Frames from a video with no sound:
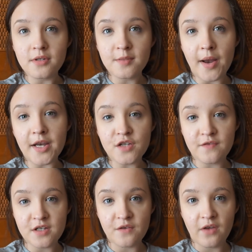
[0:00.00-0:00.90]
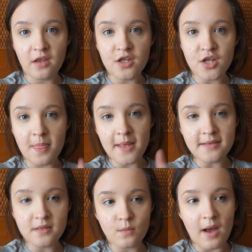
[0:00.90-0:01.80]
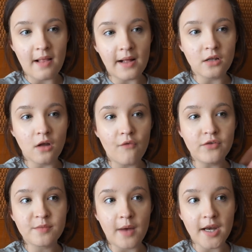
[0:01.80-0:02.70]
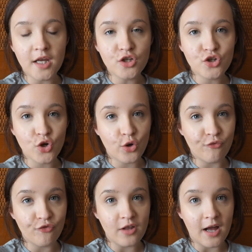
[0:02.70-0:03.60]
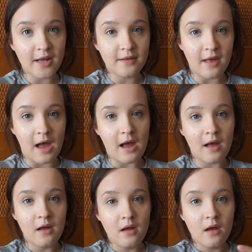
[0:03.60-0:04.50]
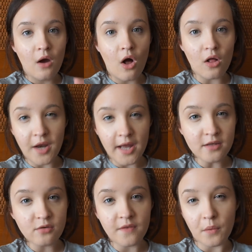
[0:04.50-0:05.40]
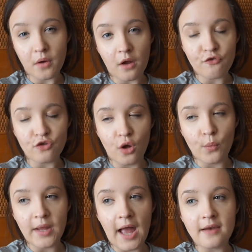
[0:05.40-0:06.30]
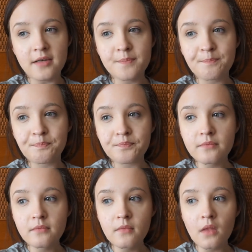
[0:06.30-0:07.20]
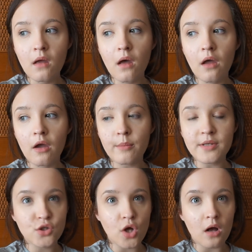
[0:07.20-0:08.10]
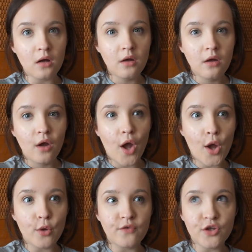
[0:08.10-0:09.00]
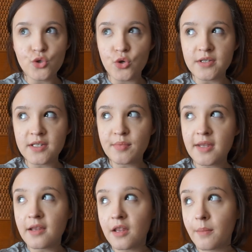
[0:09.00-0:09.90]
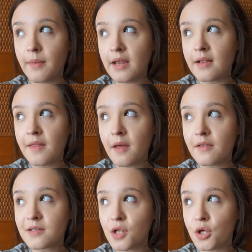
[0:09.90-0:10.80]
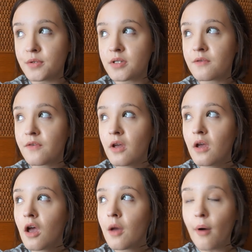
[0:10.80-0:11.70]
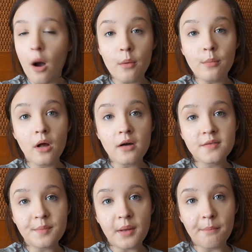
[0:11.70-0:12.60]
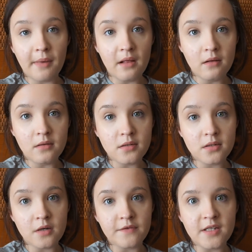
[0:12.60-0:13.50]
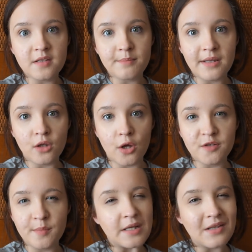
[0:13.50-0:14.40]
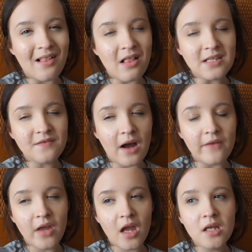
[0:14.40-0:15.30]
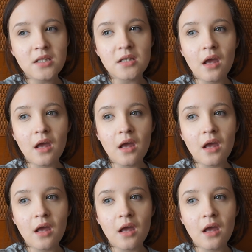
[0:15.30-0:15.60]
Spanish fishing village. And this is where like a lot of the Spanish come for like their holidays, or if they want to go for a long weekend. It's not overly touristy, but at the minute, like, there's loads of apartment blocks being built and stuff, and there's been loads built in like, the last 5 years.